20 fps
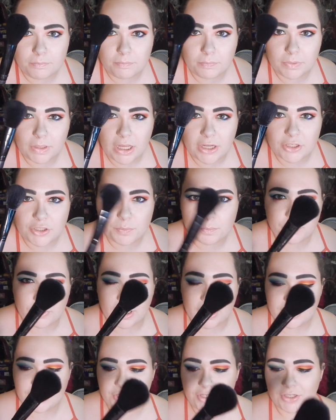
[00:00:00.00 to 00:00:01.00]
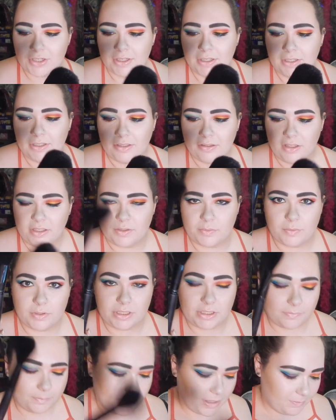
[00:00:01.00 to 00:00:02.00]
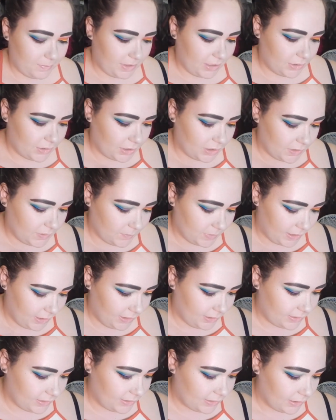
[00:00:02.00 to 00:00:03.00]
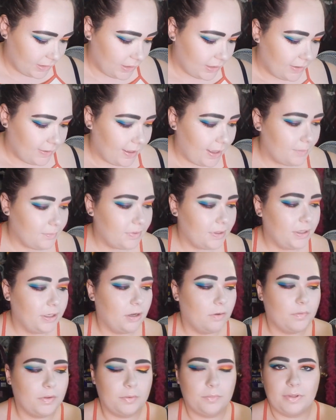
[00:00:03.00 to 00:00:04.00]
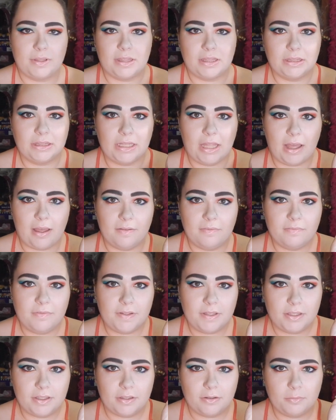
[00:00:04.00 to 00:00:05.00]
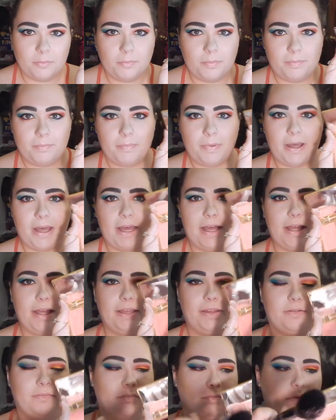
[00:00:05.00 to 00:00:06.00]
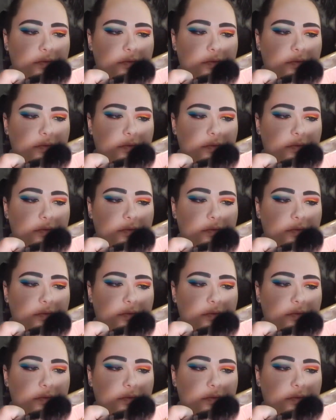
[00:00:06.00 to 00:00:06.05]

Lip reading: blush brush. This one's by BH Cosmetics. I'm gonna go in with Love by